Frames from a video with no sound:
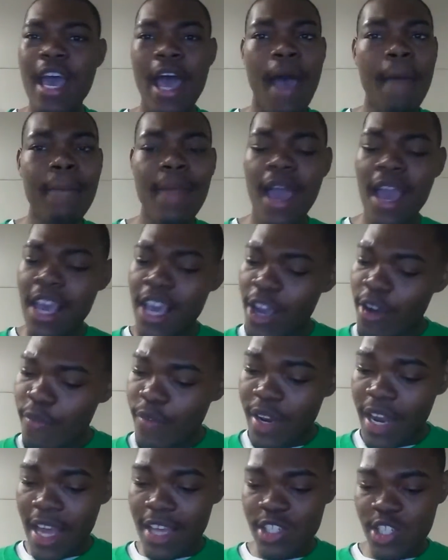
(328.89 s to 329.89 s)
I'm not here
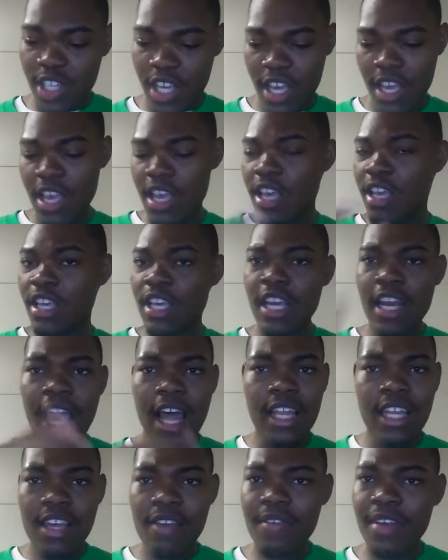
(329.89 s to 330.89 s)
for that shit. Can
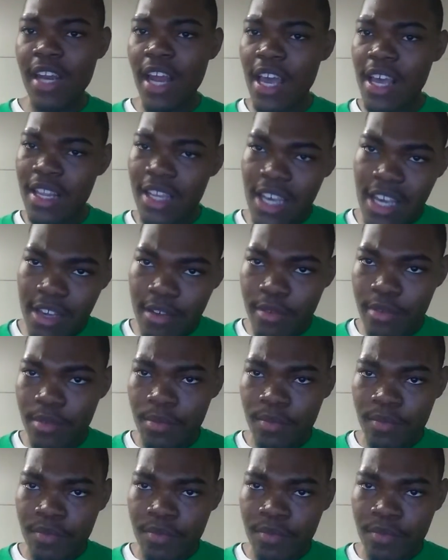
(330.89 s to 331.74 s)
I leave? Can I leave?"